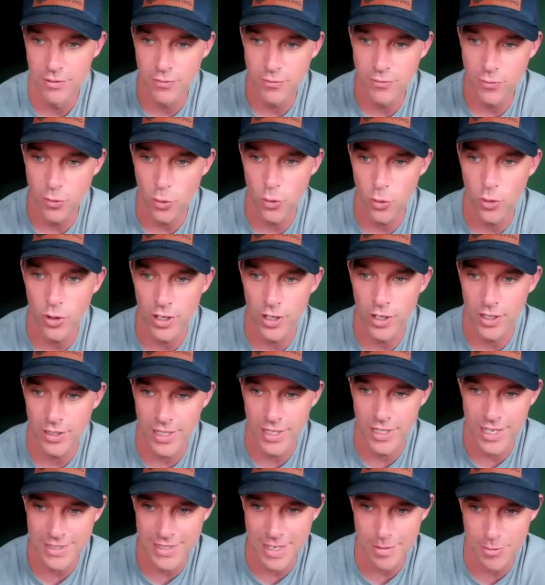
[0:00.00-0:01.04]
four
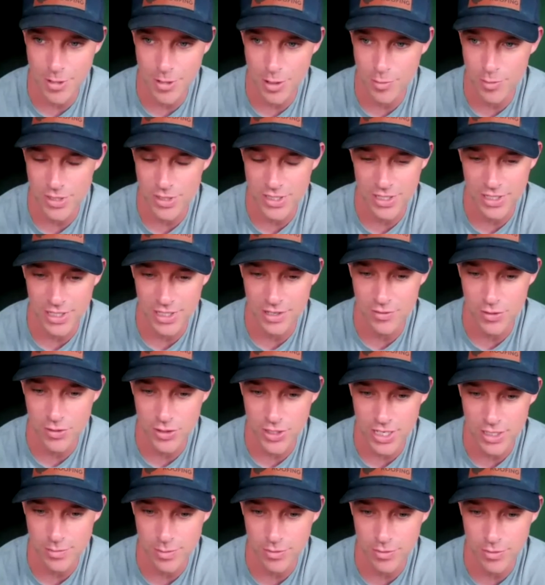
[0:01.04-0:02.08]
landscape companies had give you an
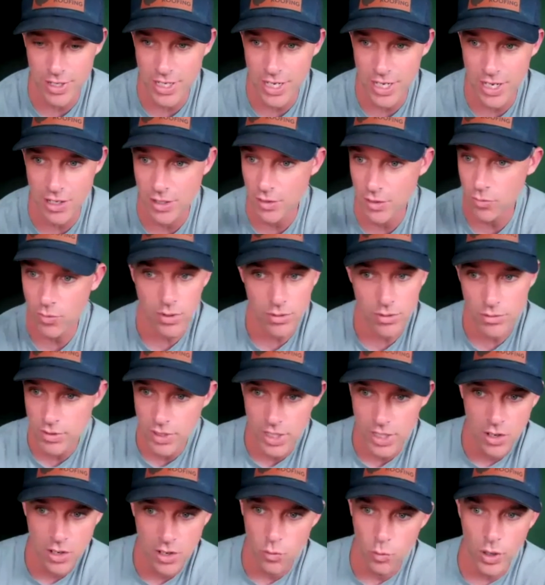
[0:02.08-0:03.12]
estimate right now? Like, what
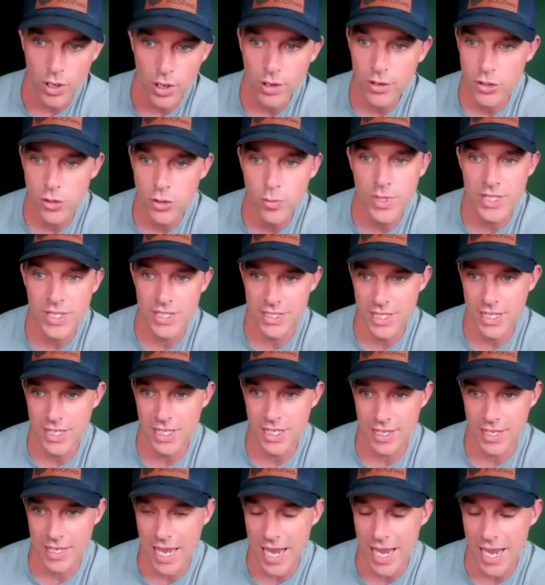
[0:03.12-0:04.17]
where would you be sitting?
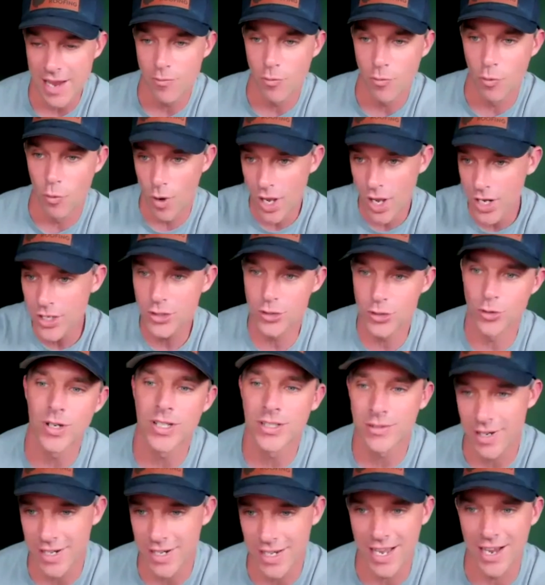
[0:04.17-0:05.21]
Like, I have one choice
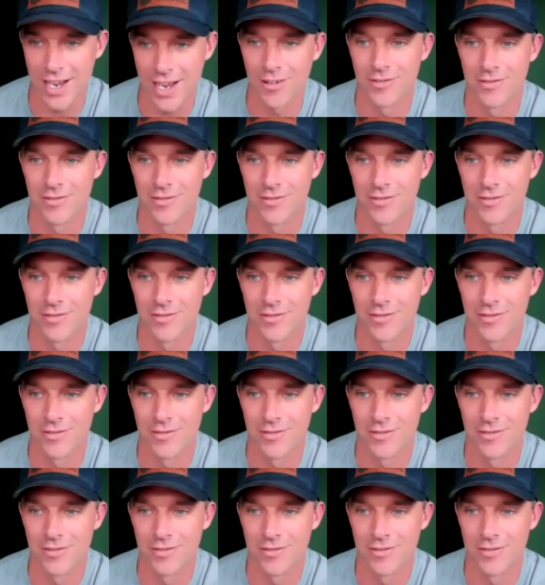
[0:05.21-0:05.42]
right now.